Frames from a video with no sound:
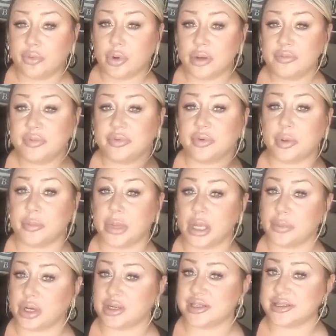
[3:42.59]
For me
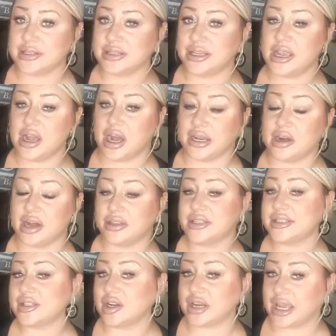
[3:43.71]
personally, I got this on
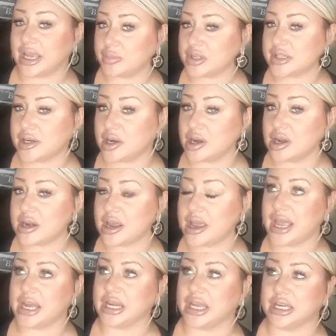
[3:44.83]
Amazon, and
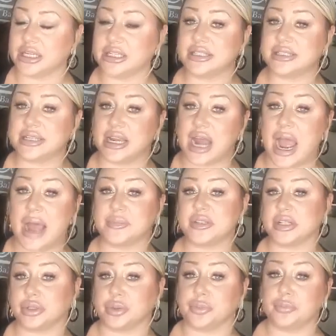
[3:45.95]
it is an absolute
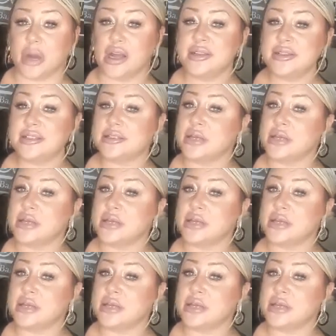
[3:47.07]
must.